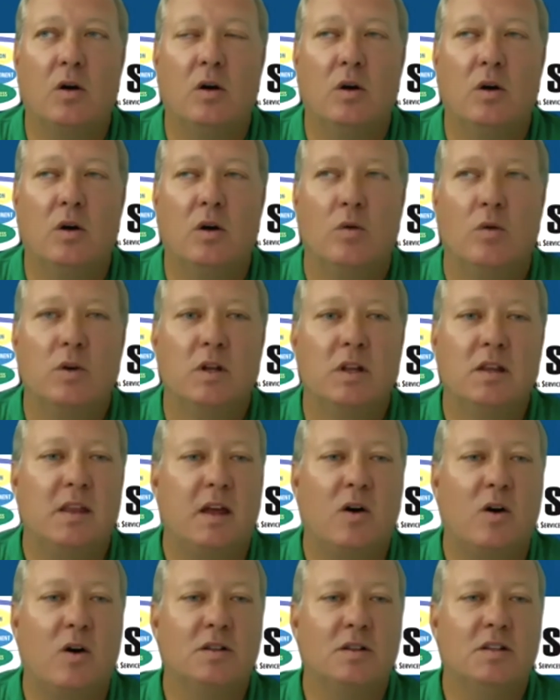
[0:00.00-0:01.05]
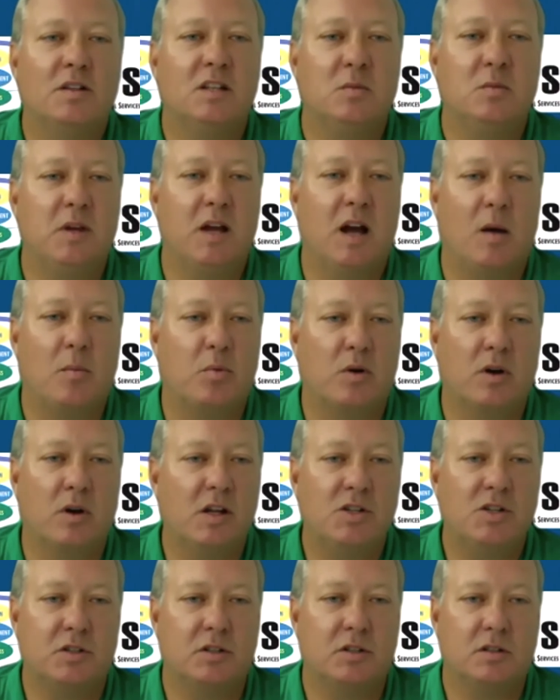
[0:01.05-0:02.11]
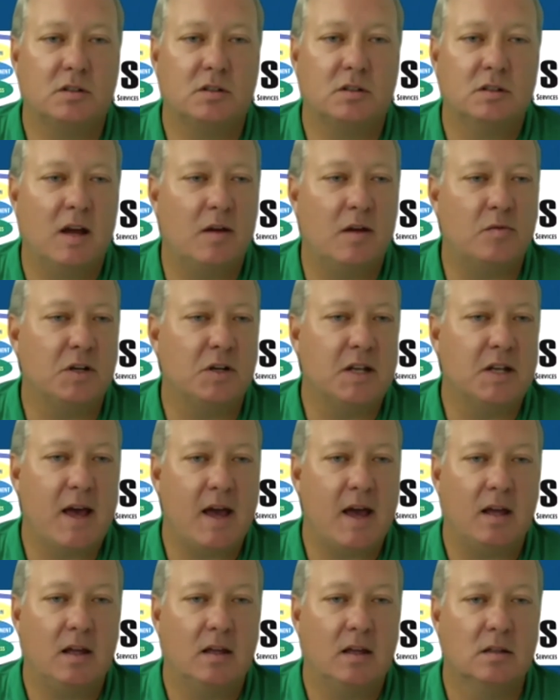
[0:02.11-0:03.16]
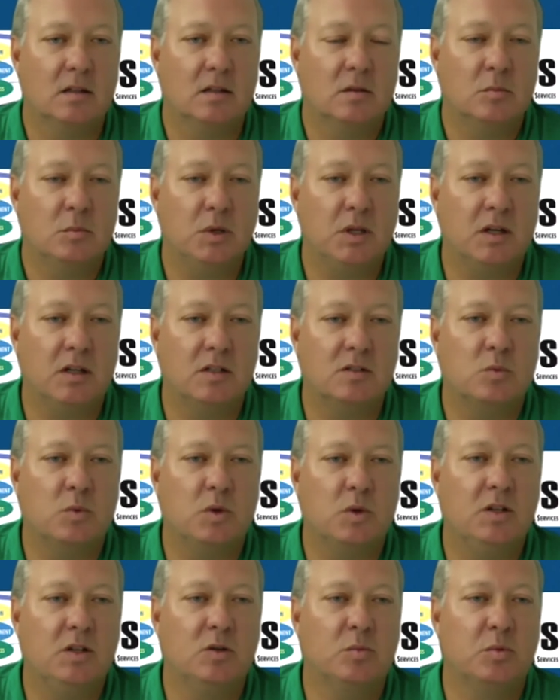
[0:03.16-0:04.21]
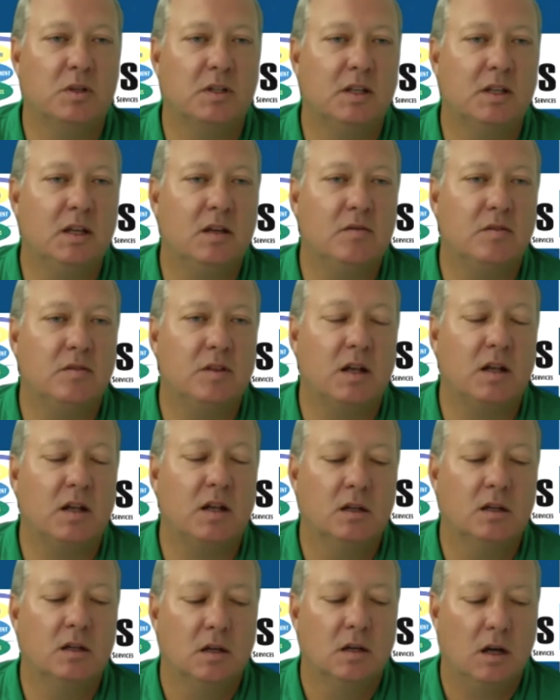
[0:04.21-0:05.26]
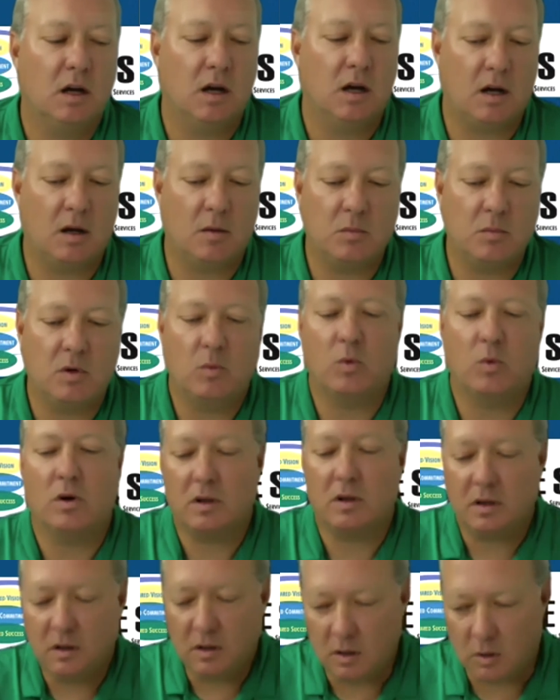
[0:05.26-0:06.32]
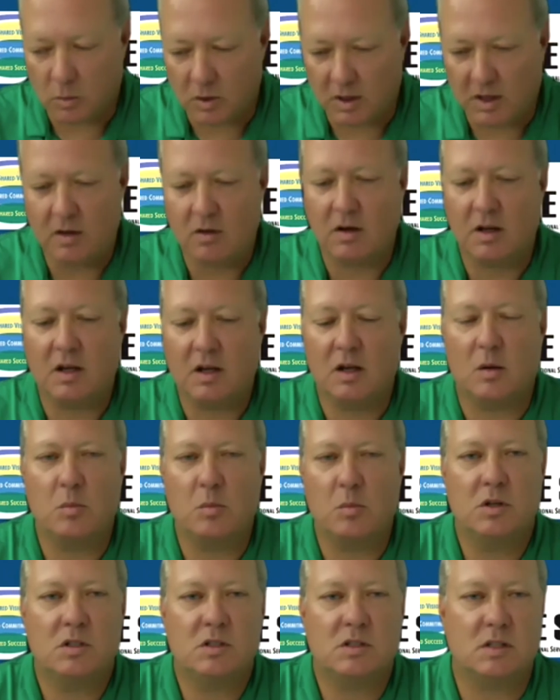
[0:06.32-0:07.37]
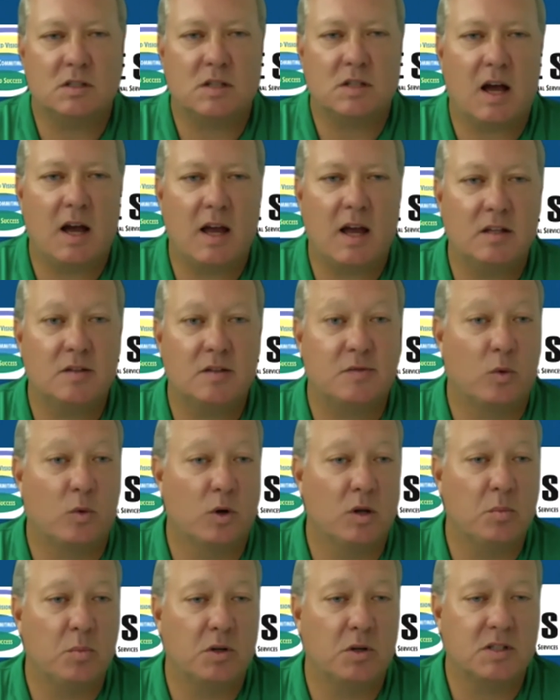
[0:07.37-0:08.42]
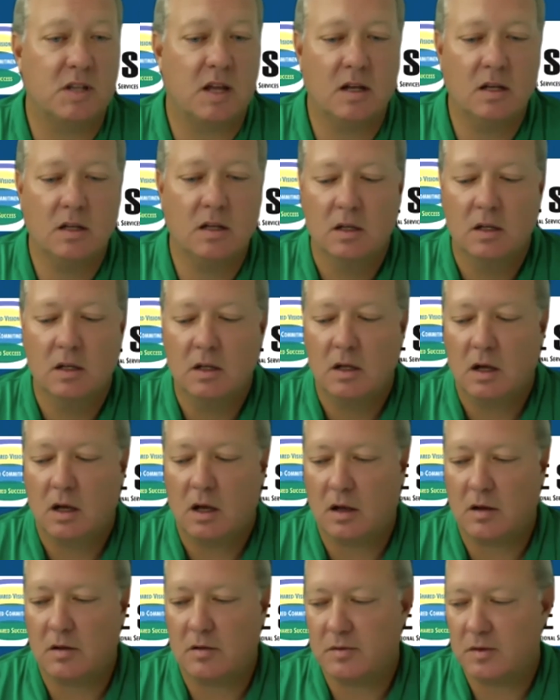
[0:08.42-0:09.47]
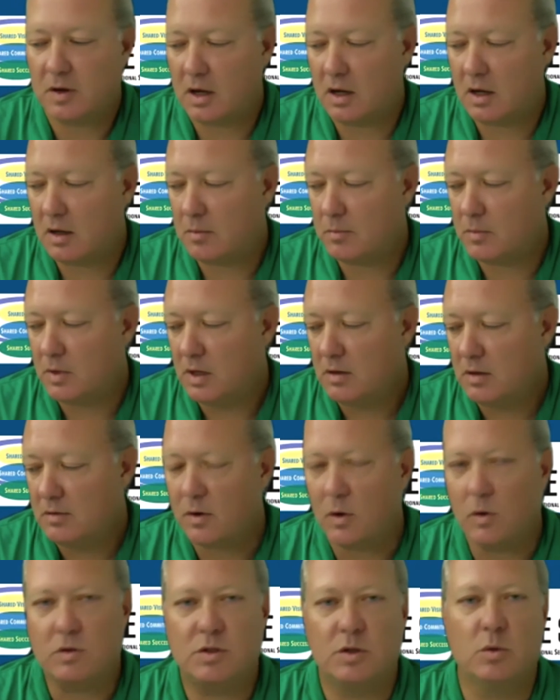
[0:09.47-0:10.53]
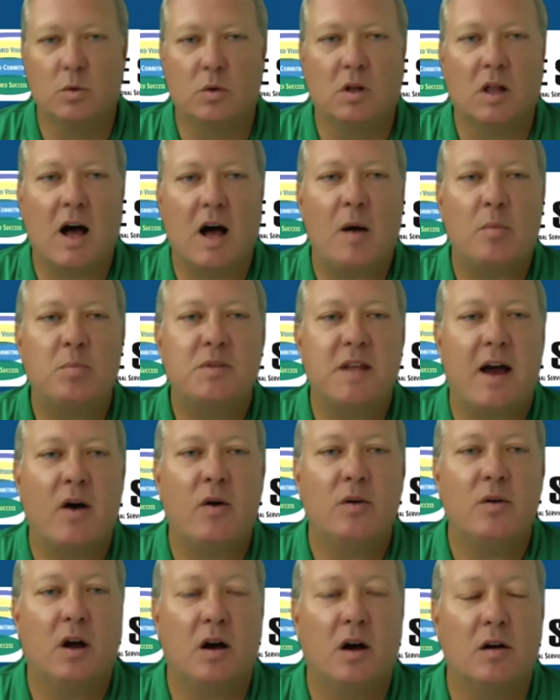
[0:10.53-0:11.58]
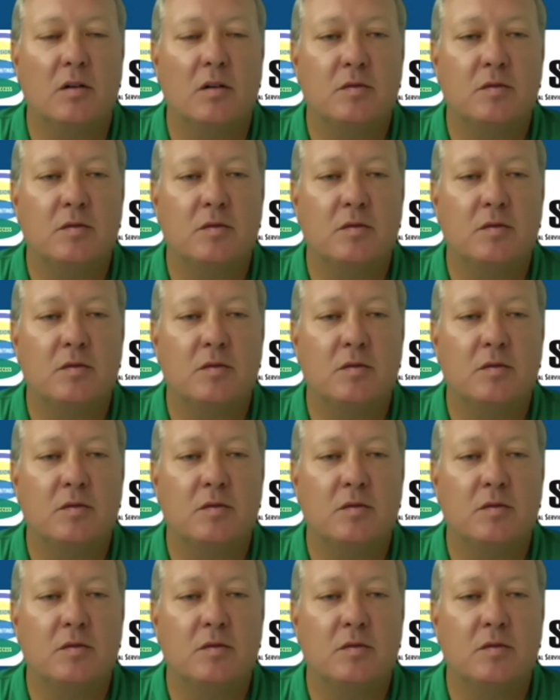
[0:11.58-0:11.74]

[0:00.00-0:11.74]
really they all need to be operational every day, because we do believe that we're hearing numbers as high as 40% of folks who will opt out of